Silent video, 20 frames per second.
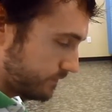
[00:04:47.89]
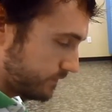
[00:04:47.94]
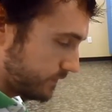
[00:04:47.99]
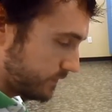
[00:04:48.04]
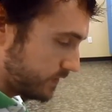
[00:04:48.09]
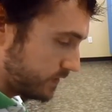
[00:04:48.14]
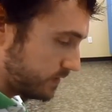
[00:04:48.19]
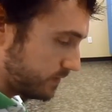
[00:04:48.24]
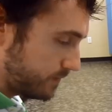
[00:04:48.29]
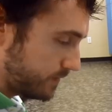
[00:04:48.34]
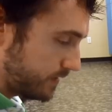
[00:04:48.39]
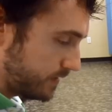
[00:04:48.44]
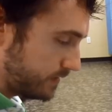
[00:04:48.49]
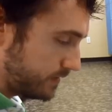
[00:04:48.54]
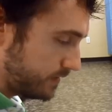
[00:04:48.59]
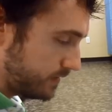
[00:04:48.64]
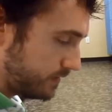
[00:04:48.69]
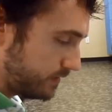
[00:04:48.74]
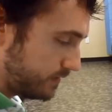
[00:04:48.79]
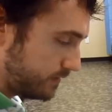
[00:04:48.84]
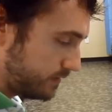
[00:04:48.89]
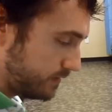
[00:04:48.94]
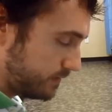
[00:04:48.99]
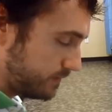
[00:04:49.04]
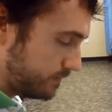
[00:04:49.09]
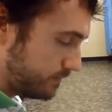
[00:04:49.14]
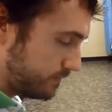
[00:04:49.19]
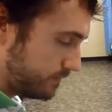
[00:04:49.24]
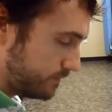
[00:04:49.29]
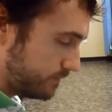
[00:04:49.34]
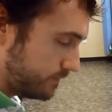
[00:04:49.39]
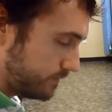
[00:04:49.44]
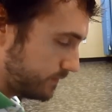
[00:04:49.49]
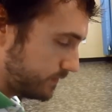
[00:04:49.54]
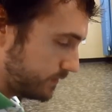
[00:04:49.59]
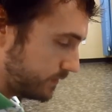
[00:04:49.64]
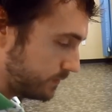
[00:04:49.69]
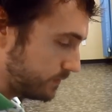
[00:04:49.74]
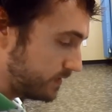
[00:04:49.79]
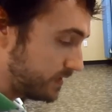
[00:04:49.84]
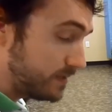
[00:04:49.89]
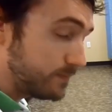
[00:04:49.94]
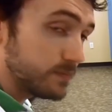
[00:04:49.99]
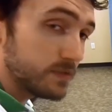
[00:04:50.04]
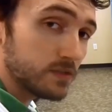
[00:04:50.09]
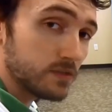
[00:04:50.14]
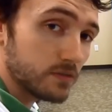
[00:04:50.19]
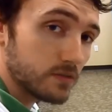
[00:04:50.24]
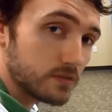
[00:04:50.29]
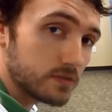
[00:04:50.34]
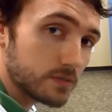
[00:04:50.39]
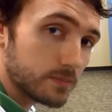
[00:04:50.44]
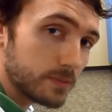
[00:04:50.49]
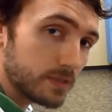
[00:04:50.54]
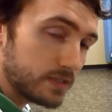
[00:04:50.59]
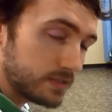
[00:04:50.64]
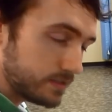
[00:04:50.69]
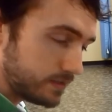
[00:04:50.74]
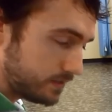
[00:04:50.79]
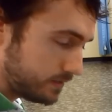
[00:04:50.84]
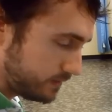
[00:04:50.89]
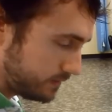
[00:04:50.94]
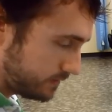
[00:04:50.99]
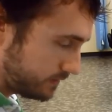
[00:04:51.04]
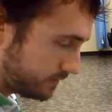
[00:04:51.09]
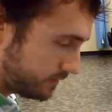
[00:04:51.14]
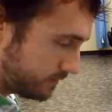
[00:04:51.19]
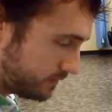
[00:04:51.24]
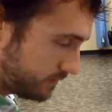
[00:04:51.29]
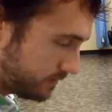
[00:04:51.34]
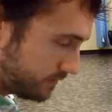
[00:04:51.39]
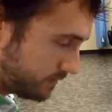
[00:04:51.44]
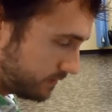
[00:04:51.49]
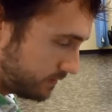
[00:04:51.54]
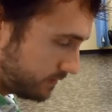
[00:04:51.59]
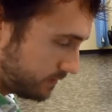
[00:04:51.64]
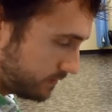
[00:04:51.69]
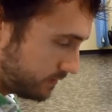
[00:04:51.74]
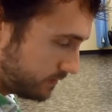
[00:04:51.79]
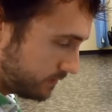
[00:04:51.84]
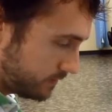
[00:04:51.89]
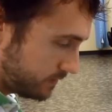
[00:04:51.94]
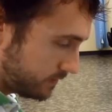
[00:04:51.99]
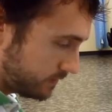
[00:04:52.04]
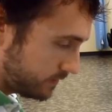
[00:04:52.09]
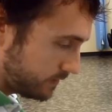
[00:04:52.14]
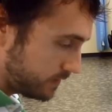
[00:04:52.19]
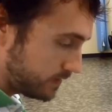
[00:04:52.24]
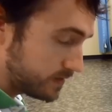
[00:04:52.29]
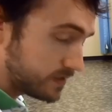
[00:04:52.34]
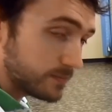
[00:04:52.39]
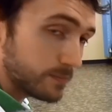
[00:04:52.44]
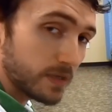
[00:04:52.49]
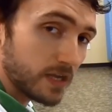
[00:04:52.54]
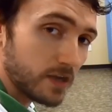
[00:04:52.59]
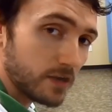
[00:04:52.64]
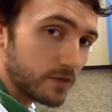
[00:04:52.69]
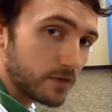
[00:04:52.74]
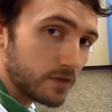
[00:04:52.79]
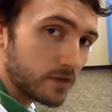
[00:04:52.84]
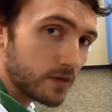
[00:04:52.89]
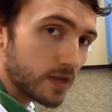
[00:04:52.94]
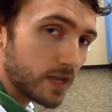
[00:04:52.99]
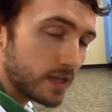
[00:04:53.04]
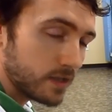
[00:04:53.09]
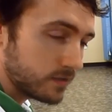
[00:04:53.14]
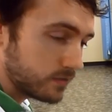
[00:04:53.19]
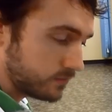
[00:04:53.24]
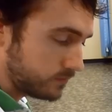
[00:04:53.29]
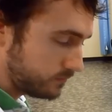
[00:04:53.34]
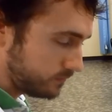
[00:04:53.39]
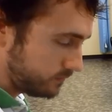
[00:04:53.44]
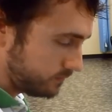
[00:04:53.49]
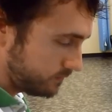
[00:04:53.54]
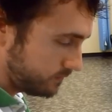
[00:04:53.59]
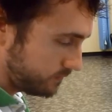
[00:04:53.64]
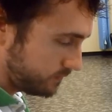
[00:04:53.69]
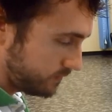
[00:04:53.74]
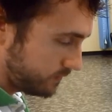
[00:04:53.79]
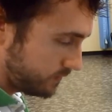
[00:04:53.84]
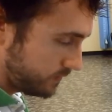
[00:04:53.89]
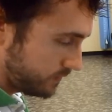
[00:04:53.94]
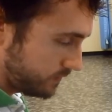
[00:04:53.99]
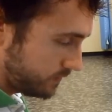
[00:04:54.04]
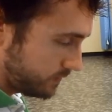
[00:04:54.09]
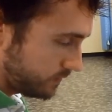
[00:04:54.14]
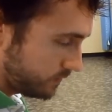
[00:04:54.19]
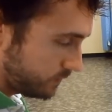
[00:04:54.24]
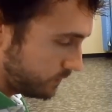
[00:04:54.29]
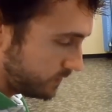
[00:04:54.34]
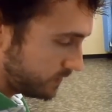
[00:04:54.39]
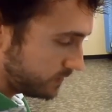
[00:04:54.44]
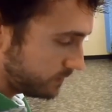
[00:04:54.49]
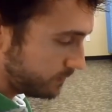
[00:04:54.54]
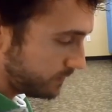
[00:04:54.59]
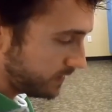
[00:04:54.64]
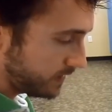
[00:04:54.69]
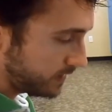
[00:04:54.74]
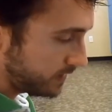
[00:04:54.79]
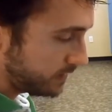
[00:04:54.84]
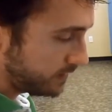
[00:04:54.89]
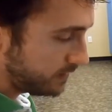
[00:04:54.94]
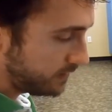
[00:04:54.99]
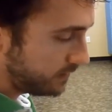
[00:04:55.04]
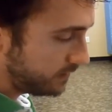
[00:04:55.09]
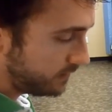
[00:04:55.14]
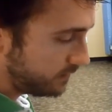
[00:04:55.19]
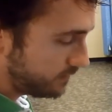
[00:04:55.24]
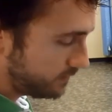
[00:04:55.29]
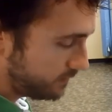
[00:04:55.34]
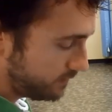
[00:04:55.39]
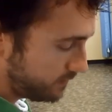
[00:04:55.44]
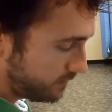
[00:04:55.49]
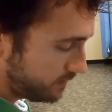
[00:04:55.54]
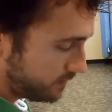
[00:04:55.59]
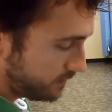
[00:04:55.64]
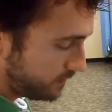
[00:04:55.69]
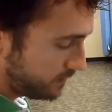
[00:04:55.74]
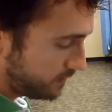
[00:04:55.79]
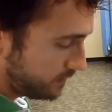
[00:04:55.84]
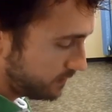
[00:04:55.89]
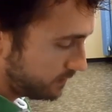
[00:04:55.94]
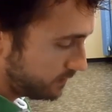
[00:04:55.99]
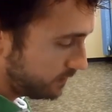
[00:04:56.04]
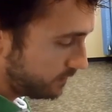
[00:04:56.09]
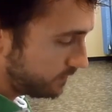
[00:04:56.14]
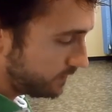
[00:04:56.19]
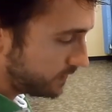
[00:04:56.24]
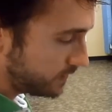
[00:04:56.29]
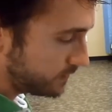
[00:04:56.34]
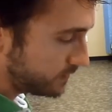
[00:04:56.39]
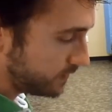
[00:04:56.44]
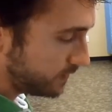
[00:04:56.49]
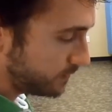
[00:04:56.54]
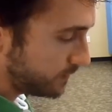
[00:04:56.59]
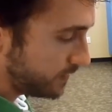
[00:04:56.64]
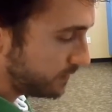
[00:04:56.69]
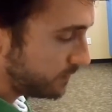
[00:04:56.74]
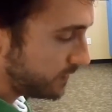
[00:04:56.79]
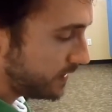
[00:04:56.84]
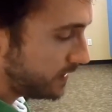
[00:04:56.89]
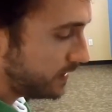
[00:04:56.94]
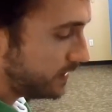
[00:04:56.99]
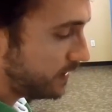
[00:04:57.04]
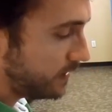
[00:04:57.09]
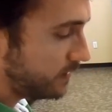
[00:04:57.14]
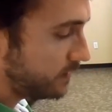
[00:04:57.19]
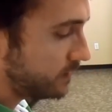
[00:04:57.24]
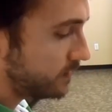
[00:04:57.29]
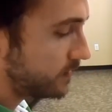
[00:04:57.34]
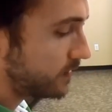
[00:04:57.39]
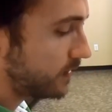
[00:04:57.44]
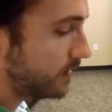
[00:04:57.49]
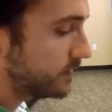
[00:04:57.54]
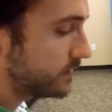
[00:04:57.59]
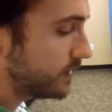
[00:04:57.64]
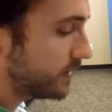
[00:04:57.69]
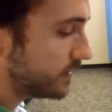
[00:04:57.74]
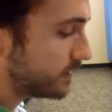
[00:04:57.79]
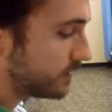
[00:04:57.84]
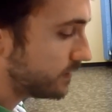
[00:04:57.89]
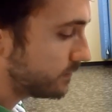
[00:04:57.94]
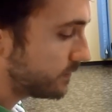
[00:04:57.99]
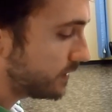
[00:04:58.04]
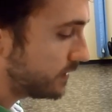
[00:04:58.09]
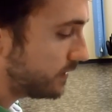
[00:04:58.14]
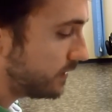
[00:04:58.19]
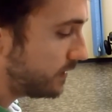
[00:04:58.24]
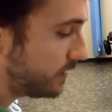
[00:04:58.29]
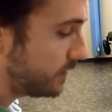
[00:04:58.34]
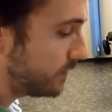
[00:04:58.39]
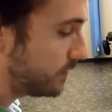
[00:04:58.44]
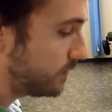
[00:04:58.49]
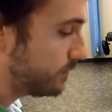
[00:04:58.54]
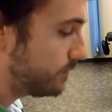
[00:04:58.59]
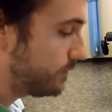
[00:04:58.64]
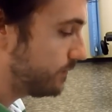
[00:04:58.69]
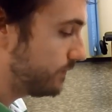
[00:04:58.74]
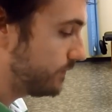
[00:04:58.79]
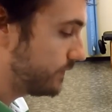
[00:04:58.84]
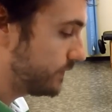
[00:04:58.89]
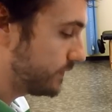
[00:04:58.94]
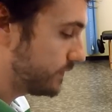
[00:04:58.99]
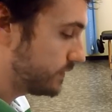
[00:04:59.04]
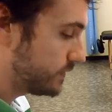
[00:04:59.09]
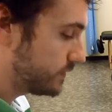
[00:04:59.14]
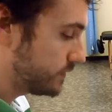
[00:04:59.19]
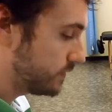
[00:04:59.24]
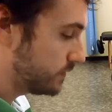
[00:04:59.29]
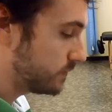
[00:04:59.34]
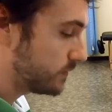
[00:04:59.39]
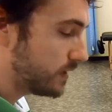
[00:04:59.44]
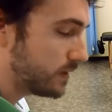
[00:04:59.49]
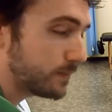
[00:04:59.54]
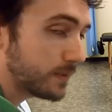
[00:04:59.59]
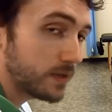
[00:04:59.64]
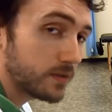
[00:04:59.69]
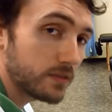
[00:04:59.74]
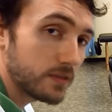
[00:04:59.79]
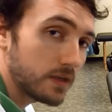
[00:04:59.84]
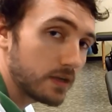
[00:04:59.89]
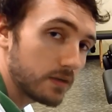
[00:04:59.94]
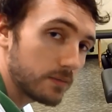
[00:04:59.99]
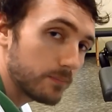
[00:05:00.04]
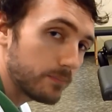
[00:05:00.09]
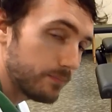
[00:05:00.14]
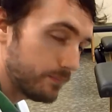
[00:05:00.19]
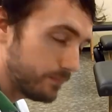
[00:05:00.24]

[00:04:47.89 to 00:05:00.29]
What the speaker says: the trapezius, so deep to the trapezius, to the superior angle, which my 2 fingers on my right hand are contacting right now. So right about there.